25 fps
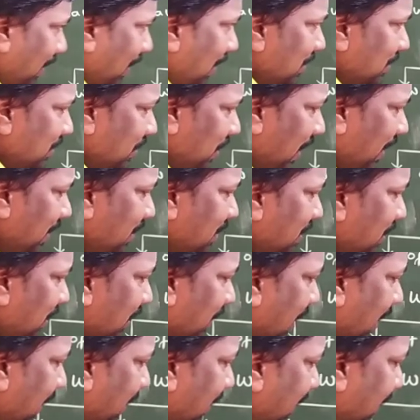change in
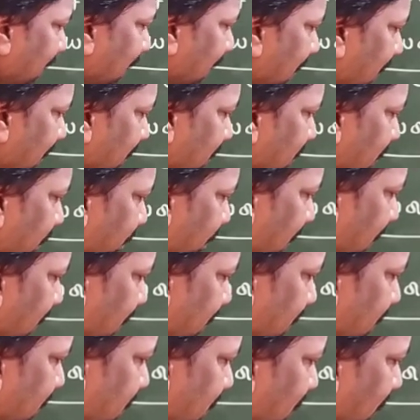kinetic energy
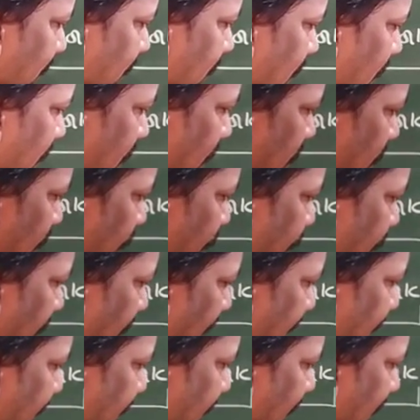means
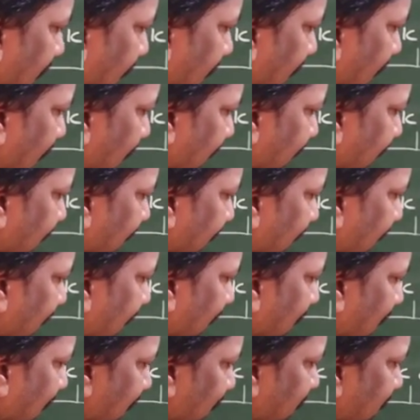final kinetic
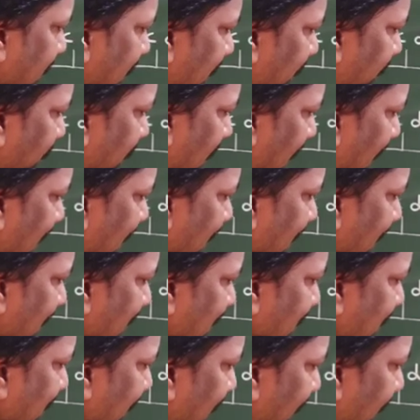energy
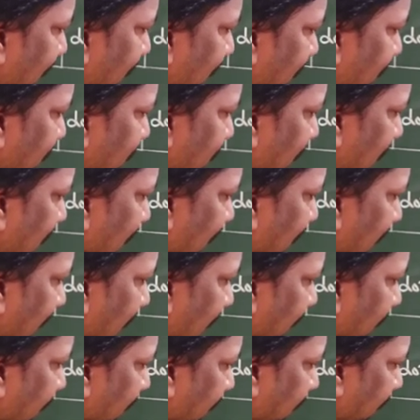minus initial
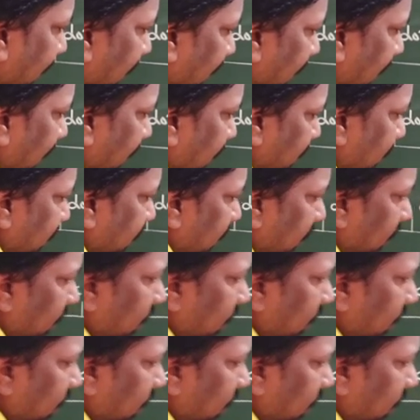kinetic energy.